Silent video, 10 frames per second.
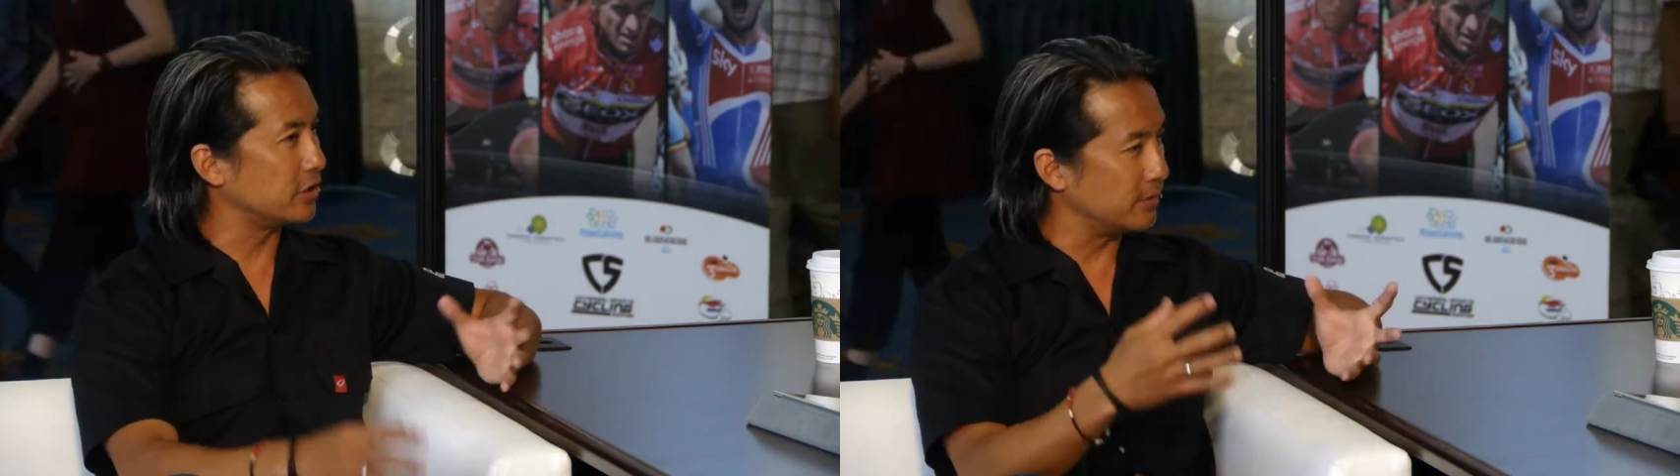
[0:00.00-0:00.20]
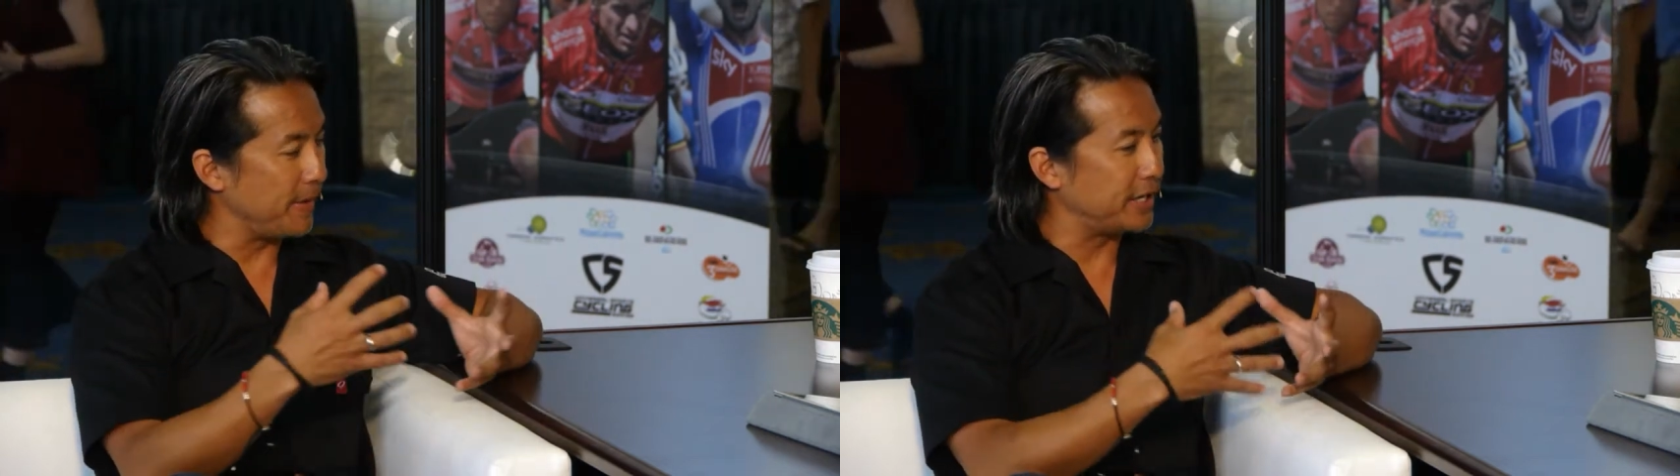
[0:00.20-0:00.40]

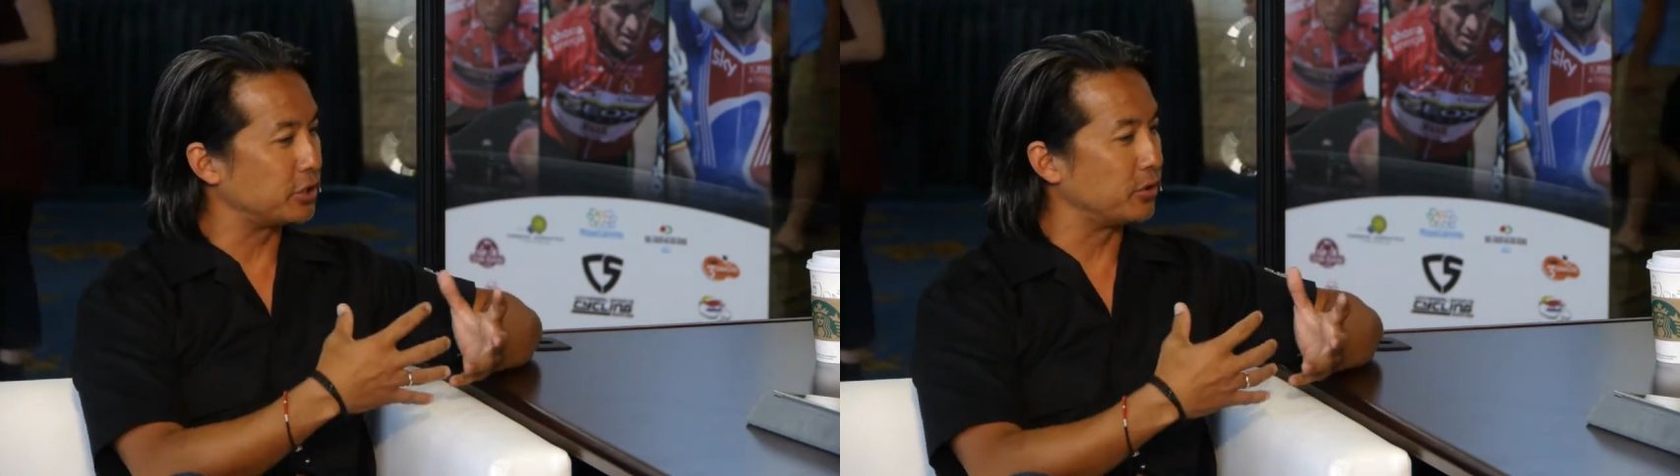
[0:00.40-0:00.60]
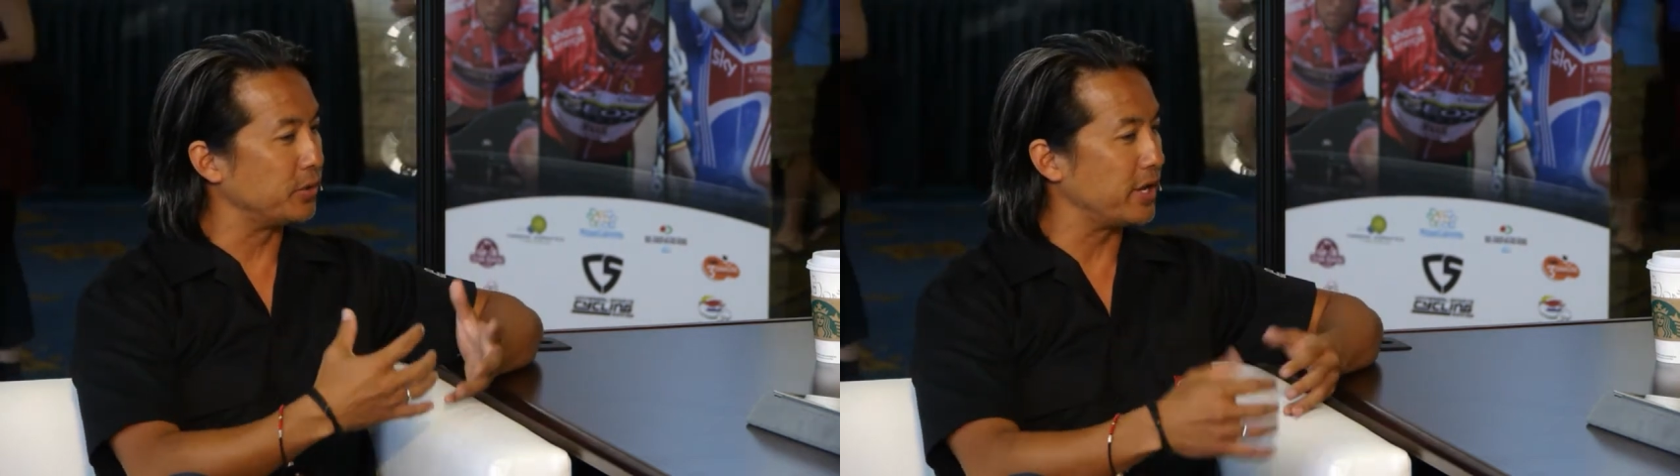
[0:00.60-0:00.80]
make
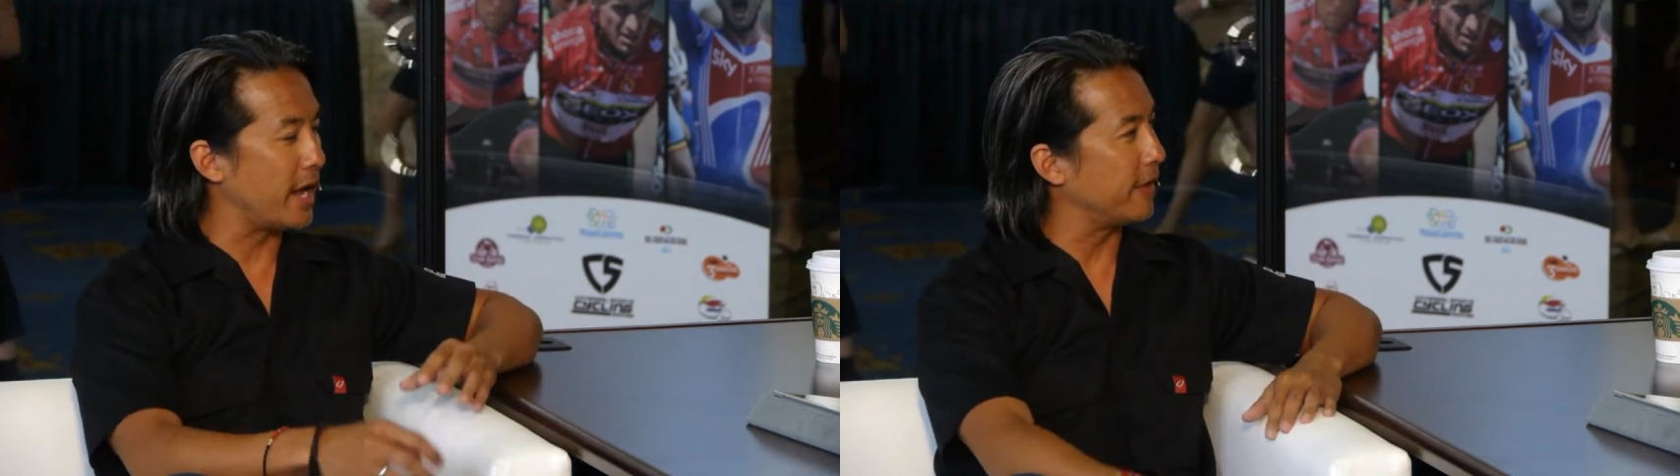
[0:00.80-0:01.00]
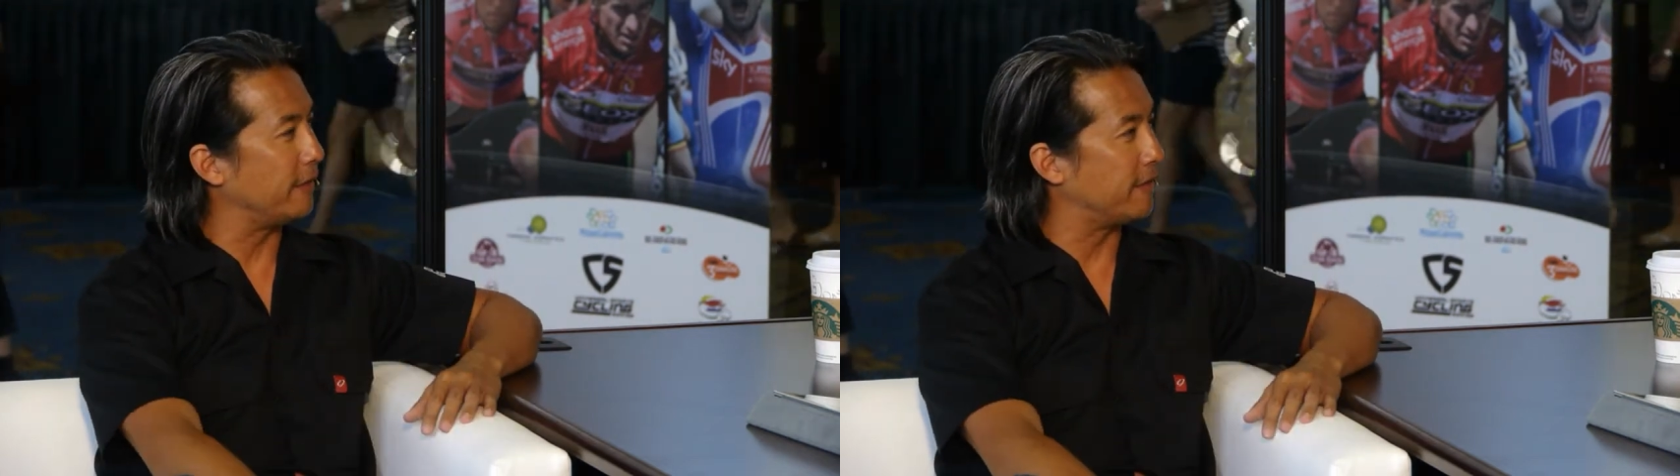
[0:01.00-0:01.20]
sure we
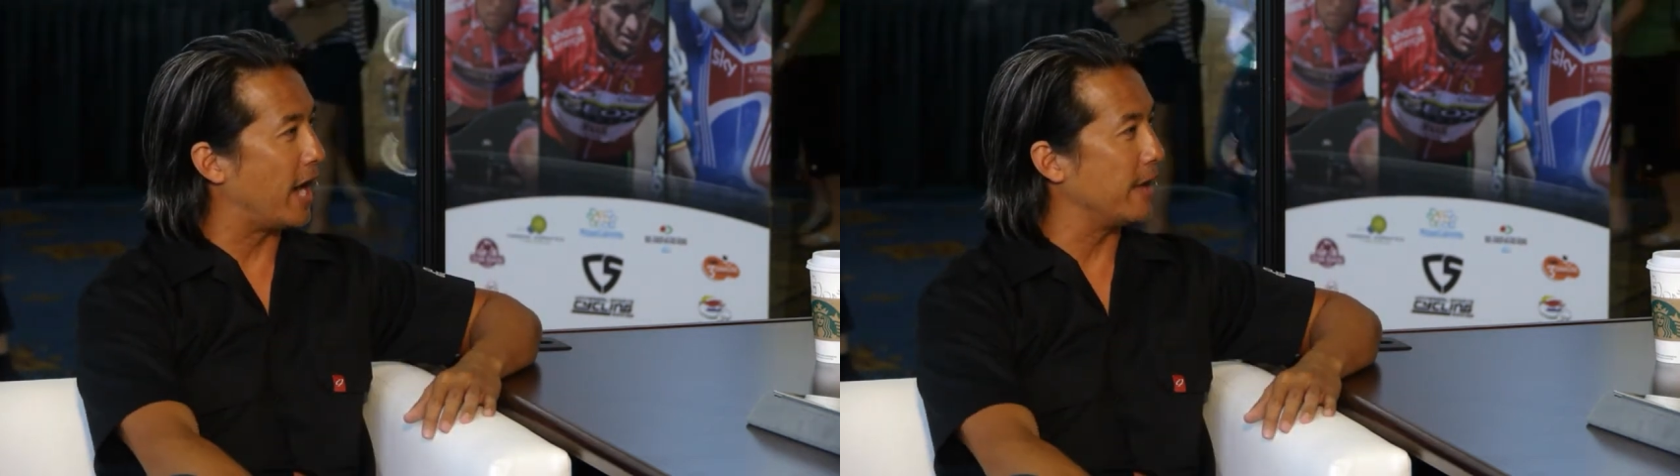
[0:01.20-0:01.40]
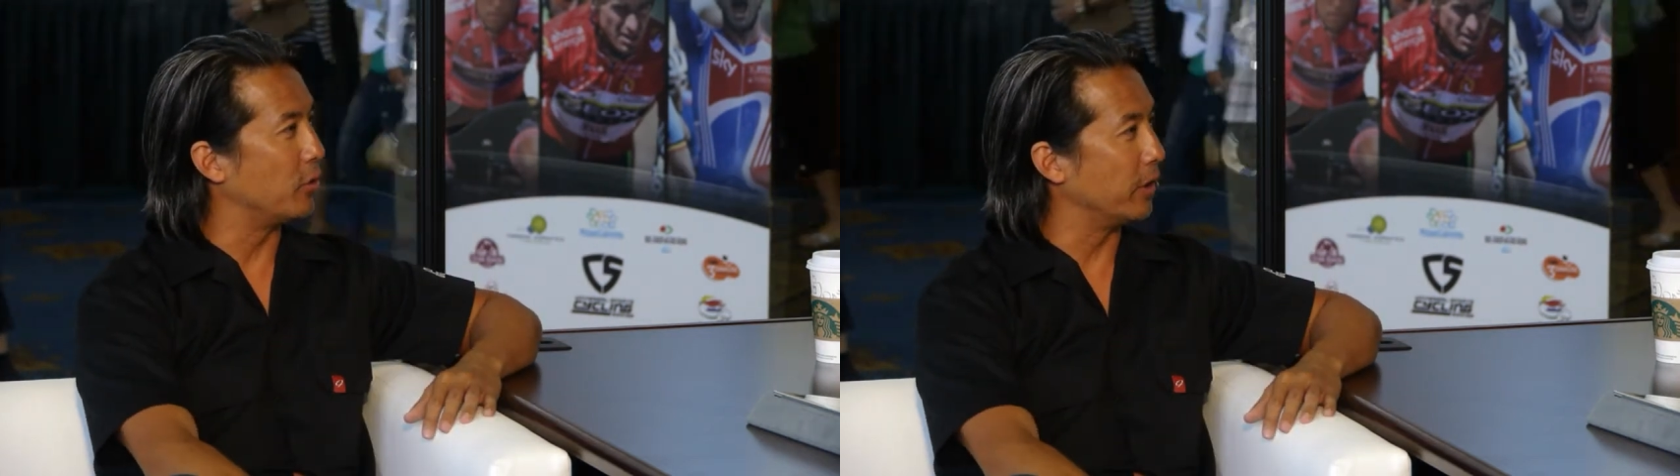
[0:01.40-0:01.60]
have that
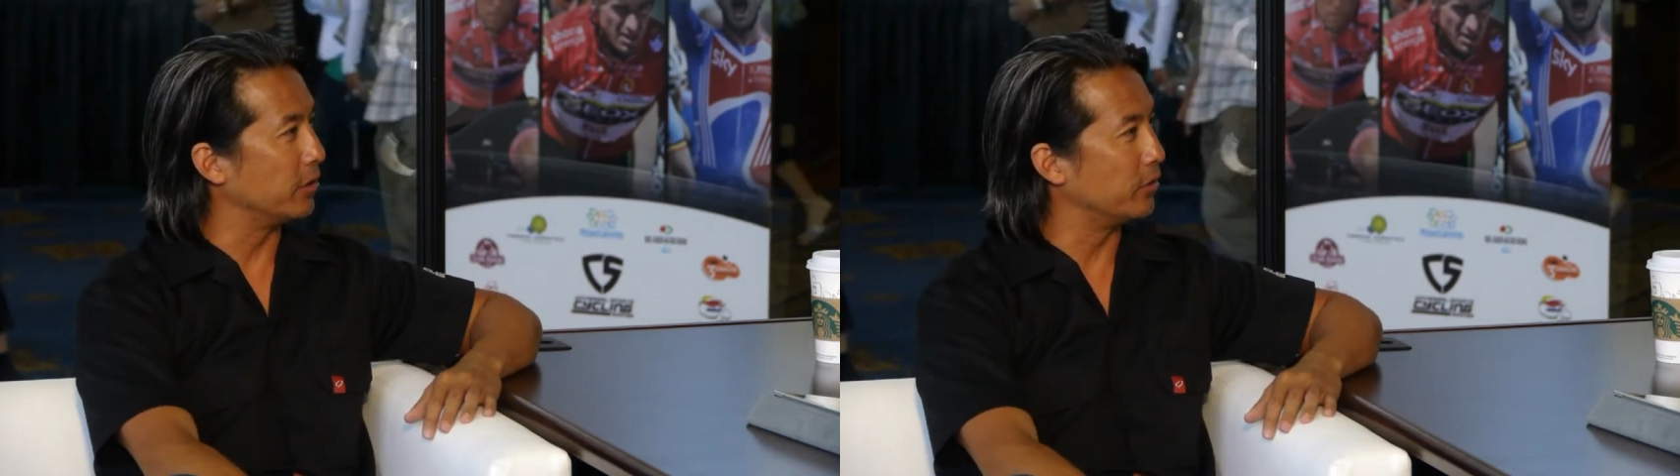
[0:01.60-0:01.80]
vibe going